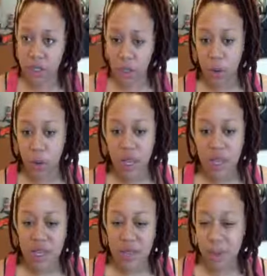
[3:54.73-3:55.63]
So
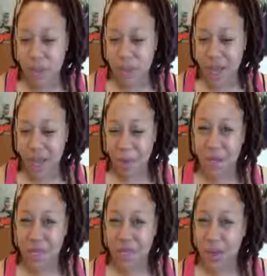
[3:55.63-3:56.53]
smells kind of
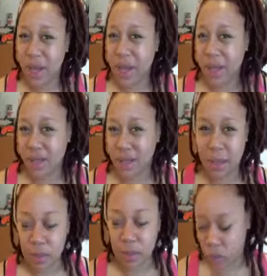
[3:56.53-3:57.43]
medicinal, like
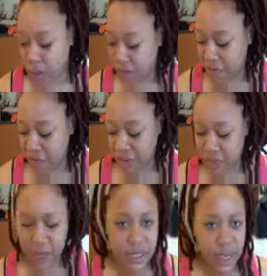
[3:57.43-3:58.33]
some sort of
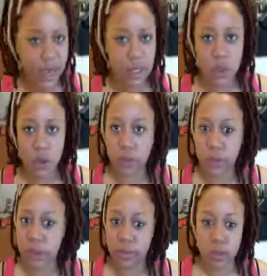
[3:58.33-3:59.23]
sanitizer or
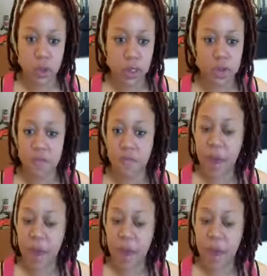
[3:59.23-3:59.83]
some sort of